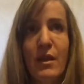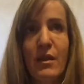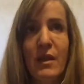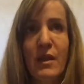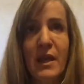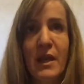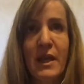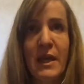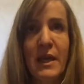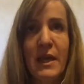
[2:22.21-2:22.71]

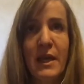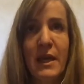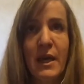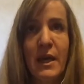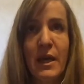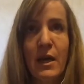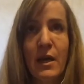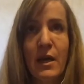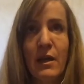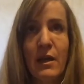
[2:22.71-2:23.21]
The
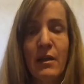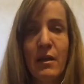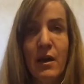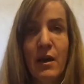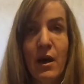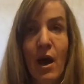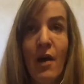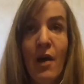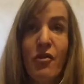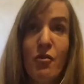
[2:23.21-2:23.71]

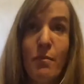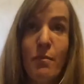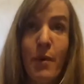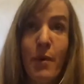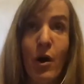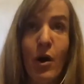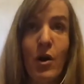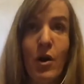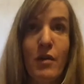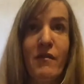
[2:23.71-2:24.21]
other
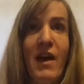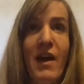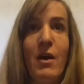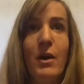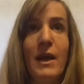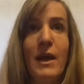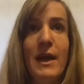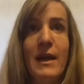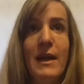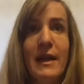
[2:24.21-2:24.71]
part
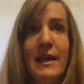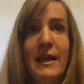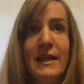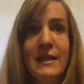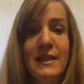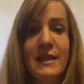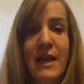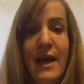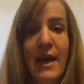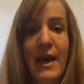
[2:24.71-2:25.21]
about it
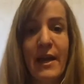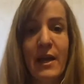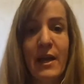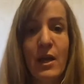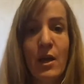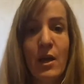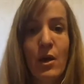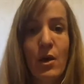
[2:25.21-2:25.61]
is that